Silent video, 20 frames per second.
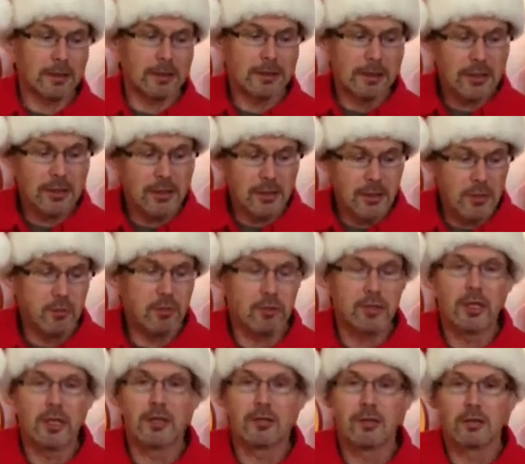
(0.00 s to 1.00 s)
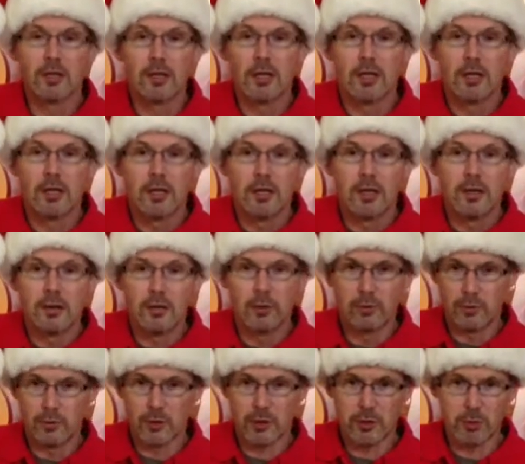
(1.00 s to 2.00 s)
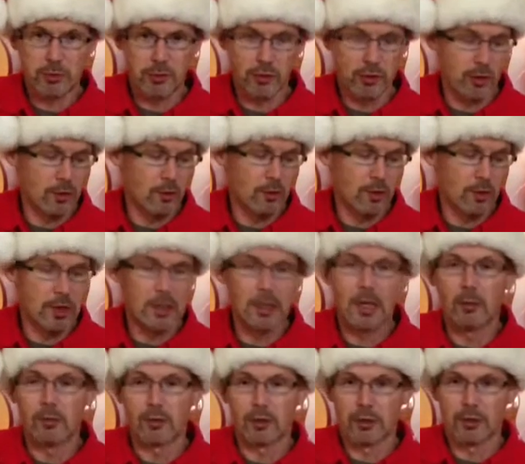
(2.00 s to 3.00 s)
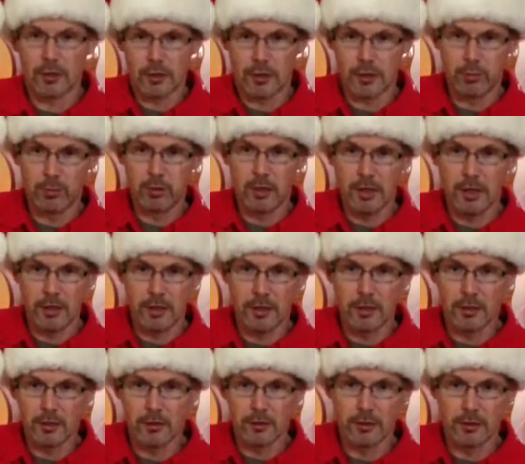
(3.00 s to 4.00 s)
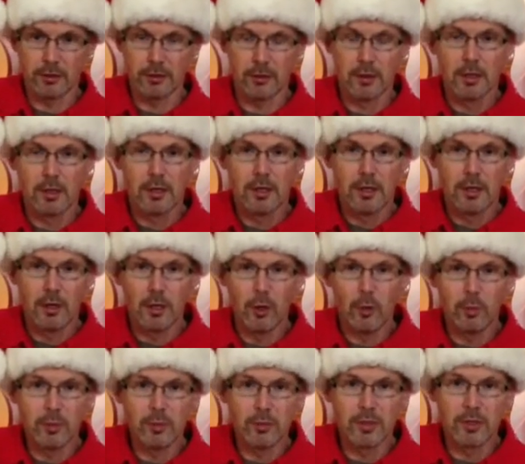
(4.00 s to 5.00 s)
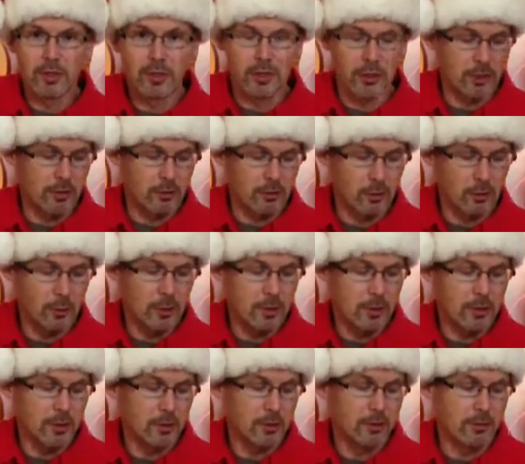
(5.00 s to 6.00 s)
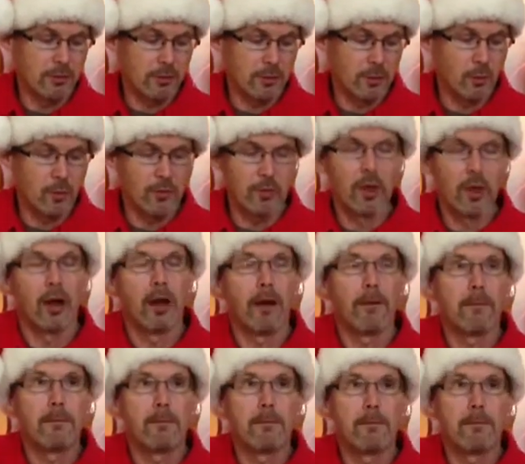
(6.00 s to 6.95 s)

Let's just pretend you've just been shown it, and we're just going to play it here in open position. No big deal. So we've got...